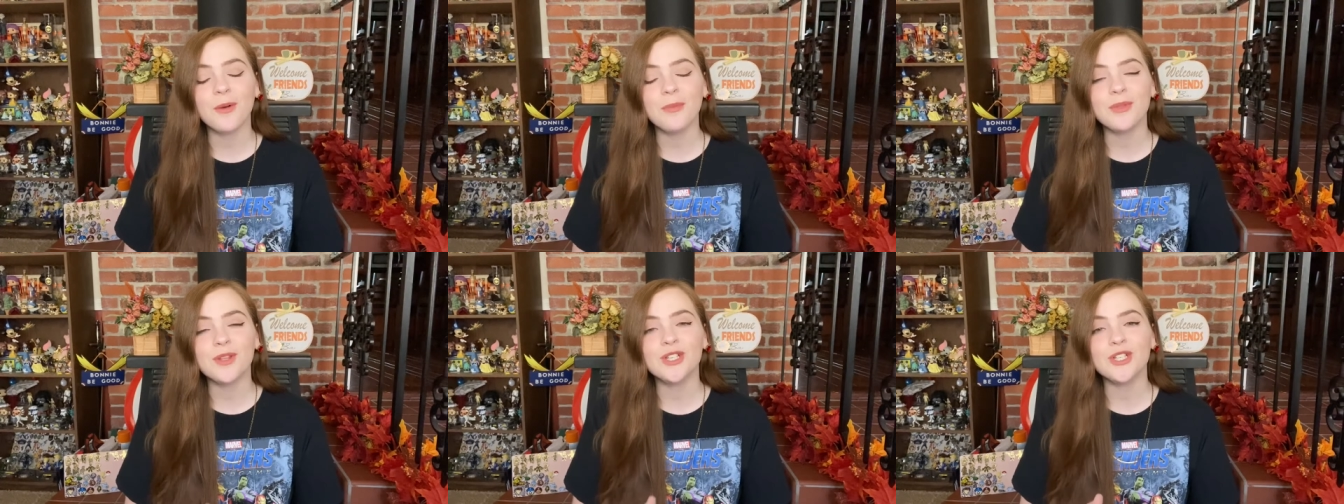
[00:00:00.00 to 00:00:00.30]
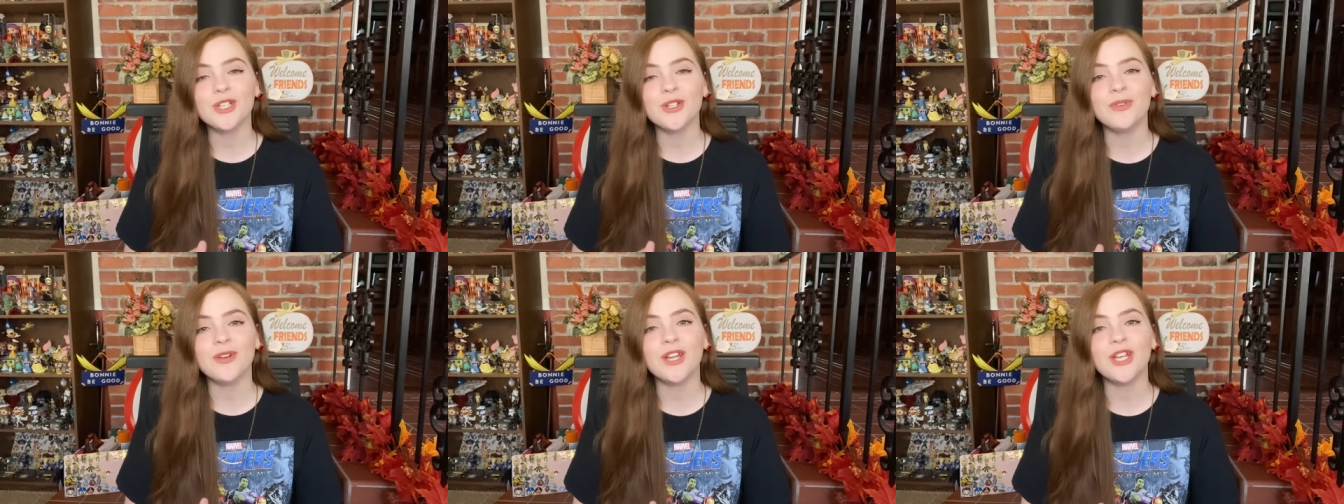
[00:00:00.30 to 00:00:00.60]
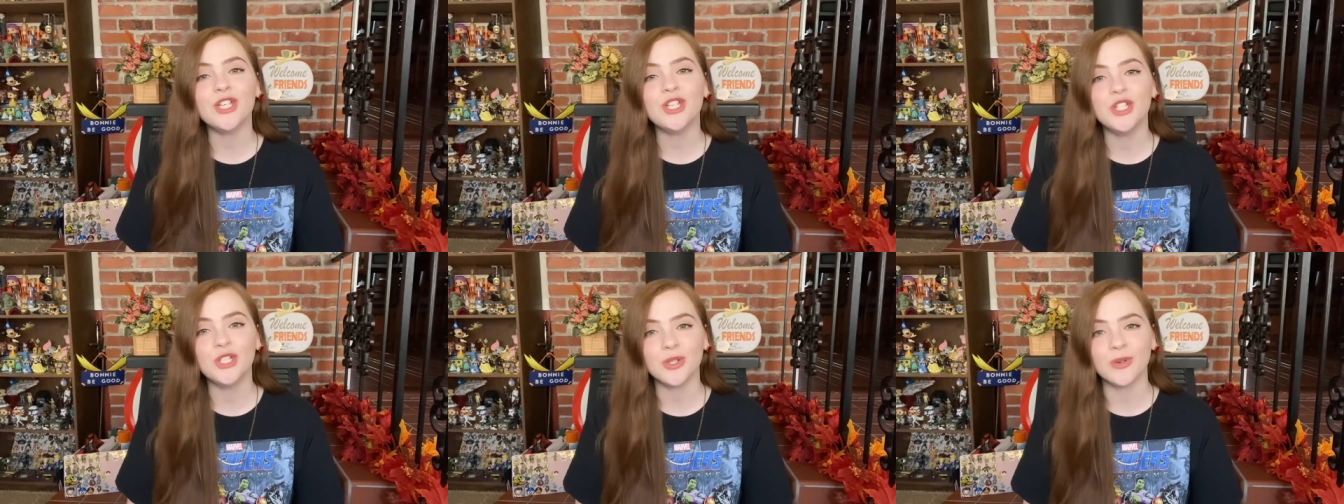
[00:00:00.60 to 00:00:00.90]
that you
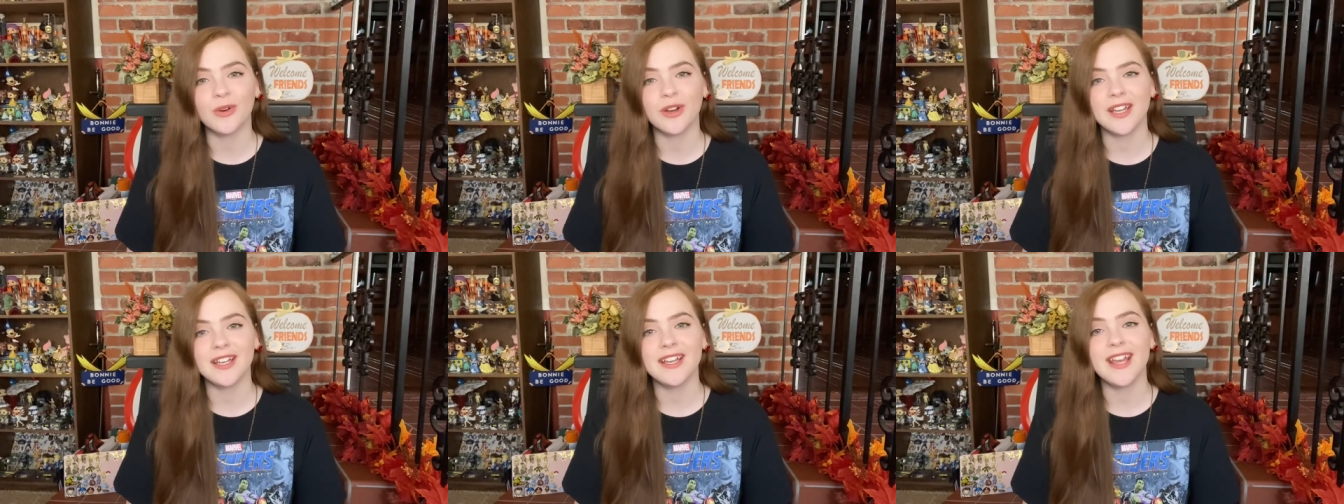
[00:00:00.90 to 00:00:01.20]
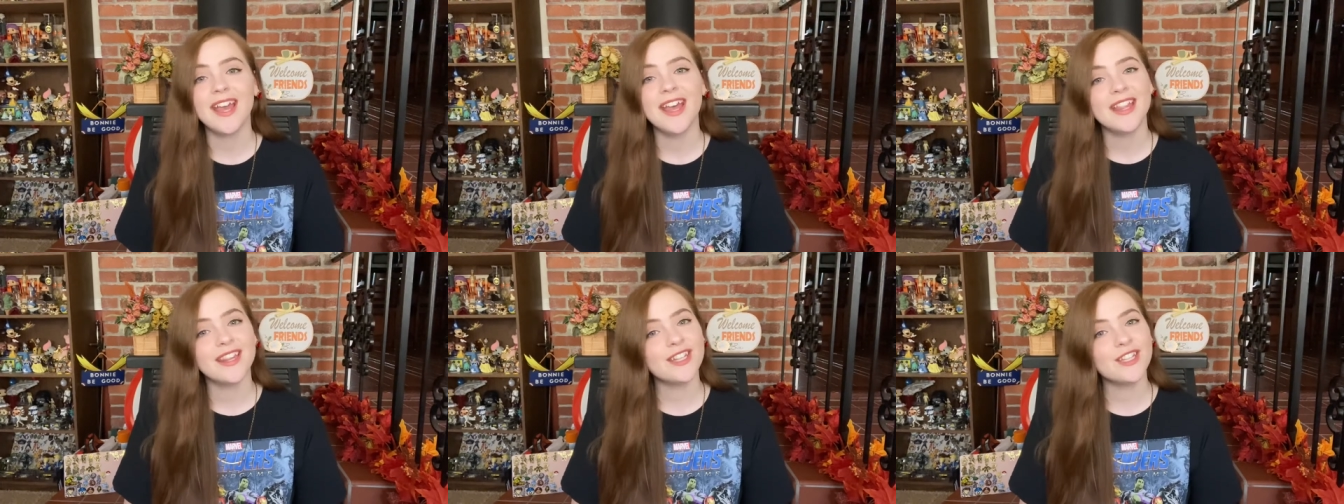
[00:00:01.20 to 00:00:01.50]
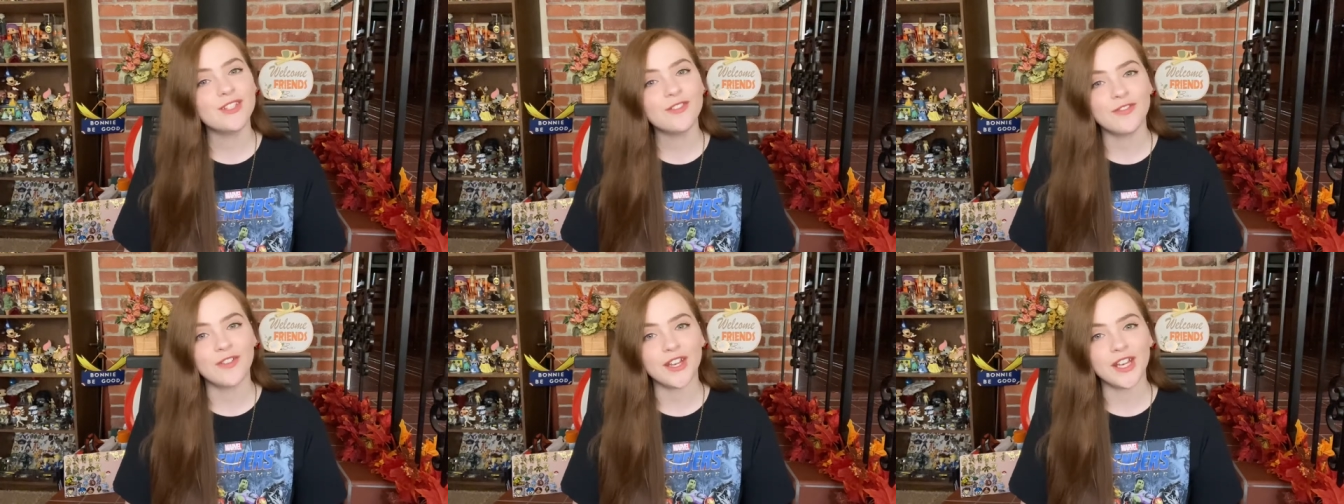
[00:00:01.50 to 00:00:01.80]
enjoyed
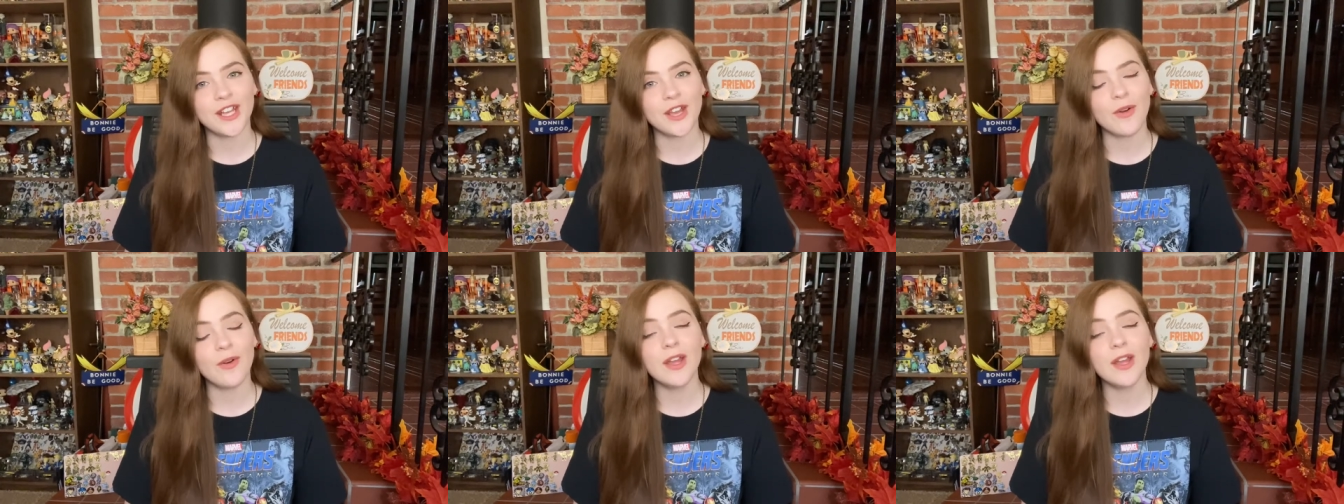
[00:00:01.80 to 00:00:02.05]
this video.